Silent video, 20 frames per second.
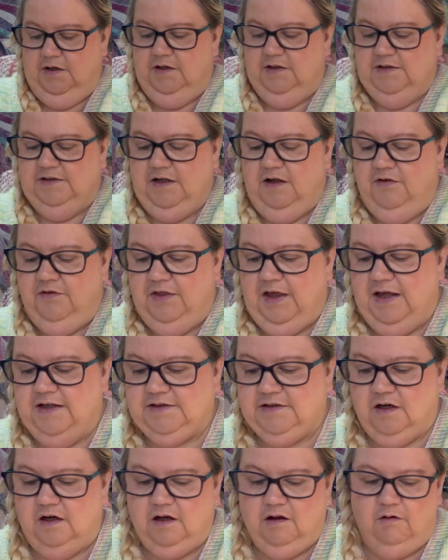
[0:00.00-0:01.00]
So that's
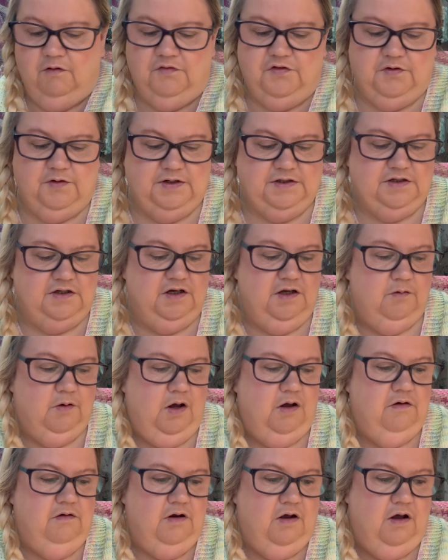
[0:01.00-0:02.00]
going to go off to its new
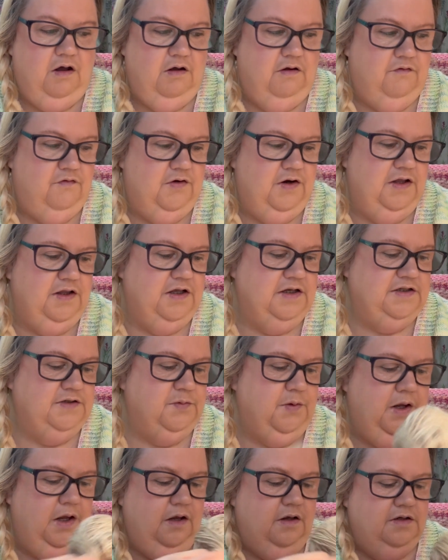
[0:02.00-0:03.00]
owner hopefully this
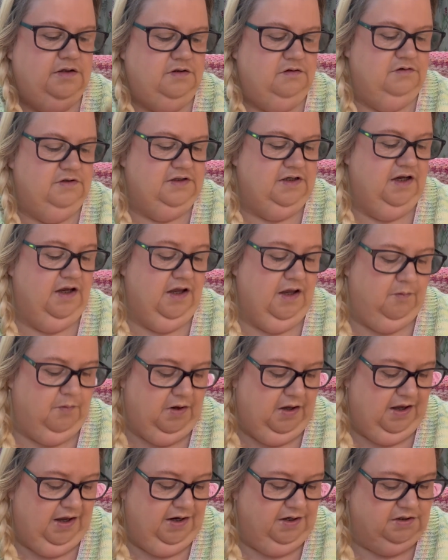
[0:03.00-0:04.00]
week, as long as I can get
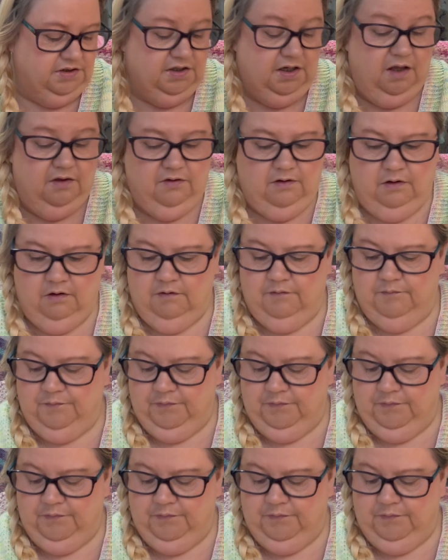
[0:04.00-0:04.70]
my act together.